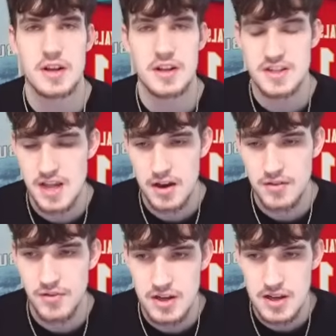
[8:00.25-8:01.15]
and it's kind
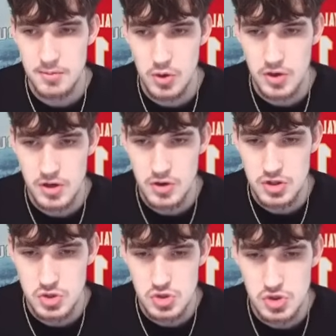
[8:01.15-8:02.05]
of funny I'm doing it on
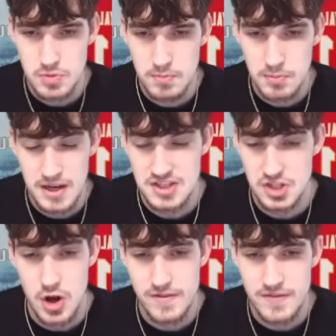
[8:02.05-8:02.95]
YouTube. But as
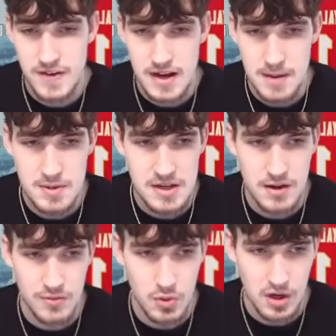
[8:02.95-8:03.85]
a Dolphin fan, I'd be
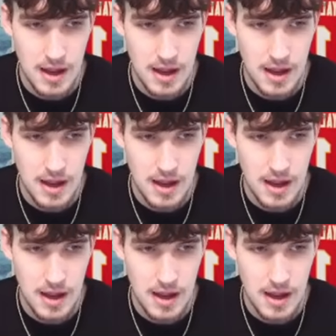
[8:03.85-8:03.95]
down for it.